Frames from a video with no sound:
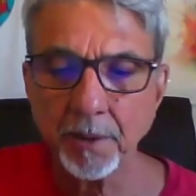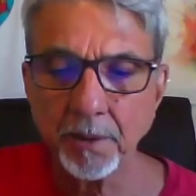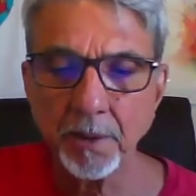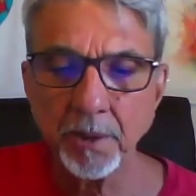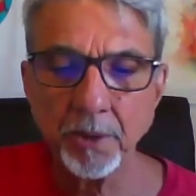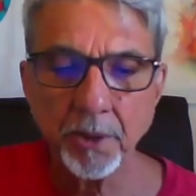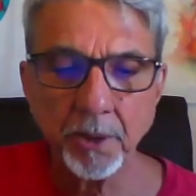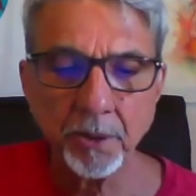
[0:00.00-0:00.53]
the
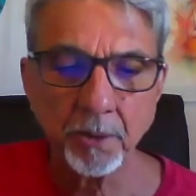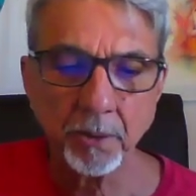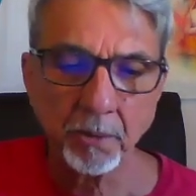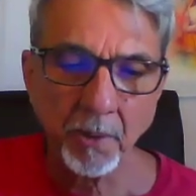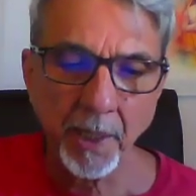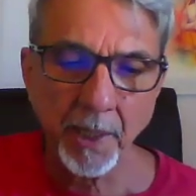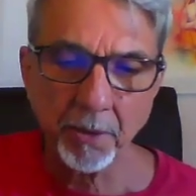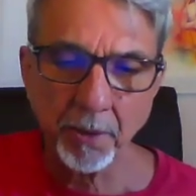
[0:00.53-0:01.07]
teachings or
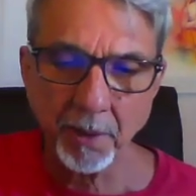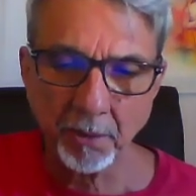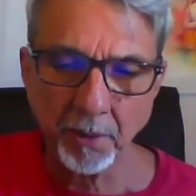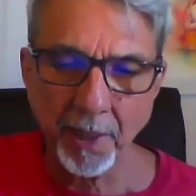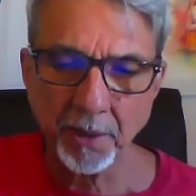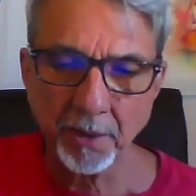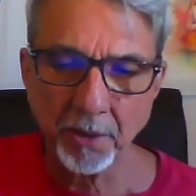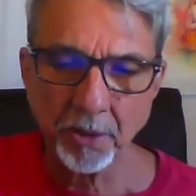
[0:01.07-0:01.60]
trying to
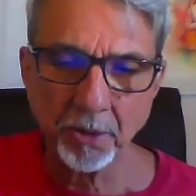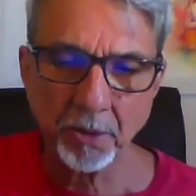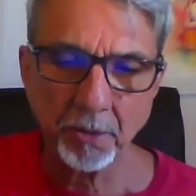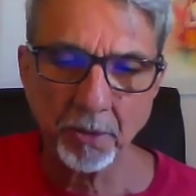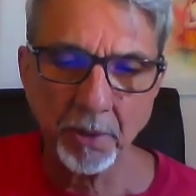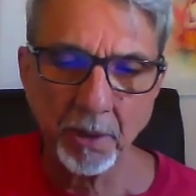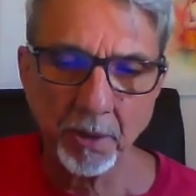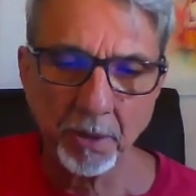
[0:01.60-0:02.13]
attract the
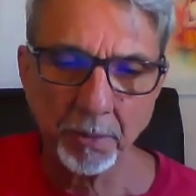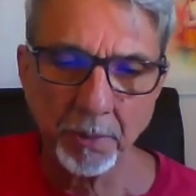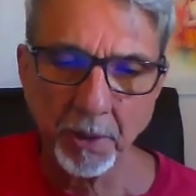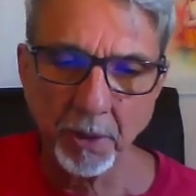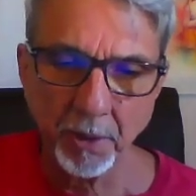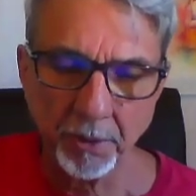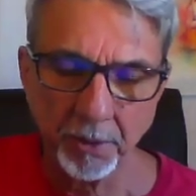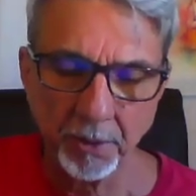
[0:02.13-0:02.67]
students
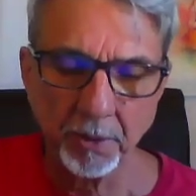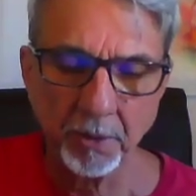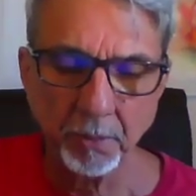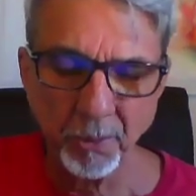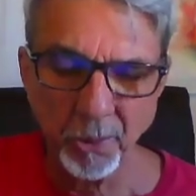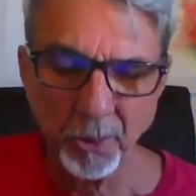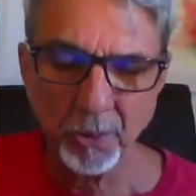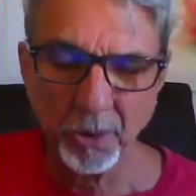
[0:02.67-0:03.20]
because it's the
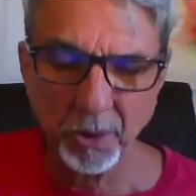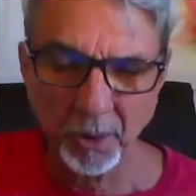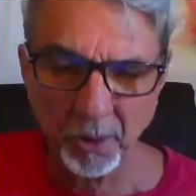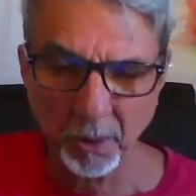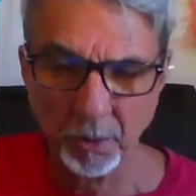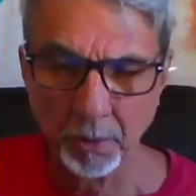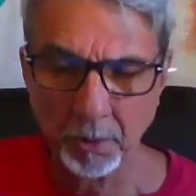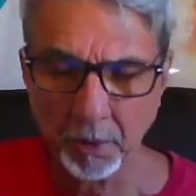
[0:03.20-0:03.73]
most
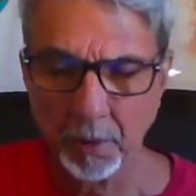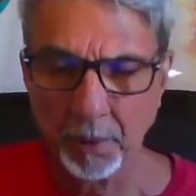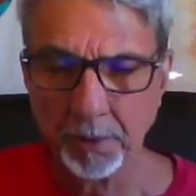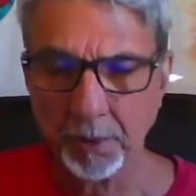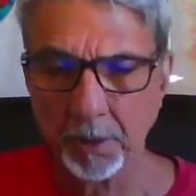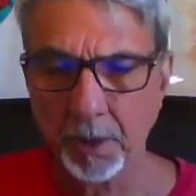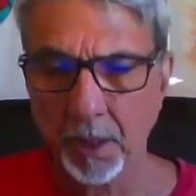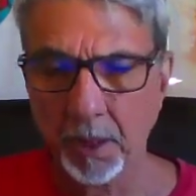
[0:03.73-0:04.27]

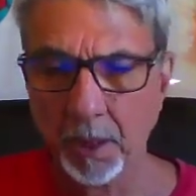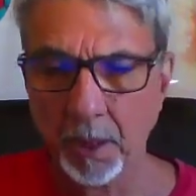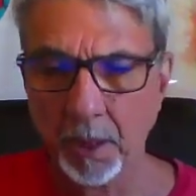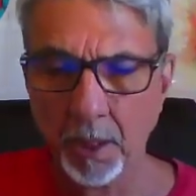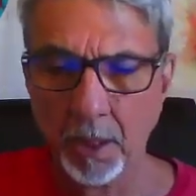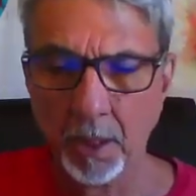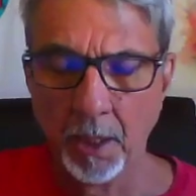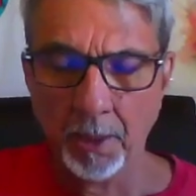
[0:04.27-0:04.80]
useless
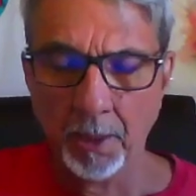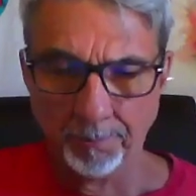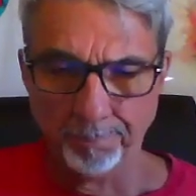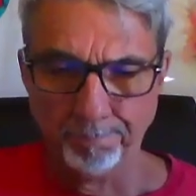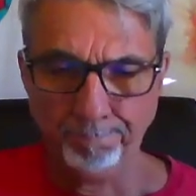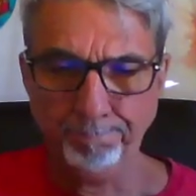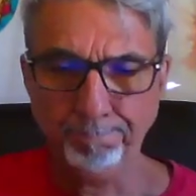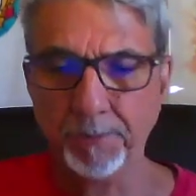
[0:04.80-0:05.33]

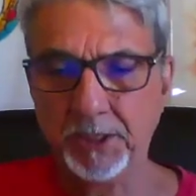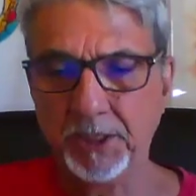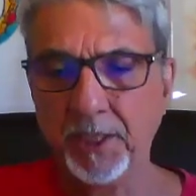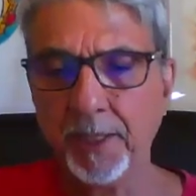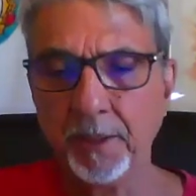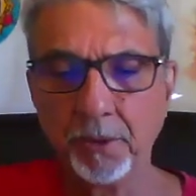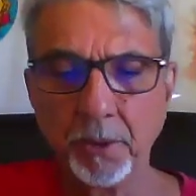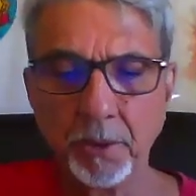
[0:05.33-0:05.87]

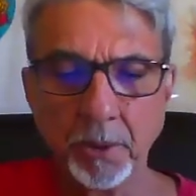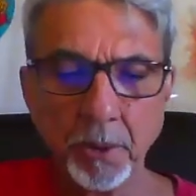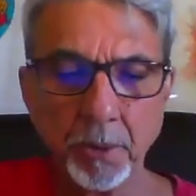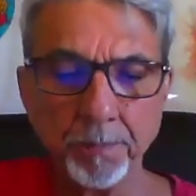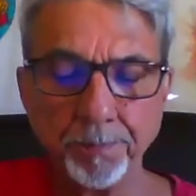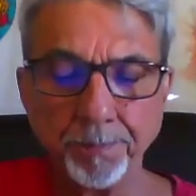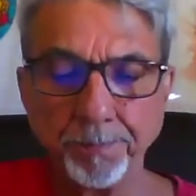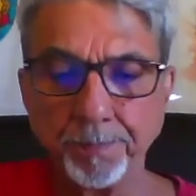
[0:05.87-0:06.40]
thing to
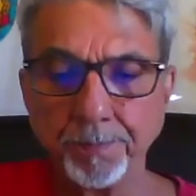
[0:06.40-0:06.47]
do.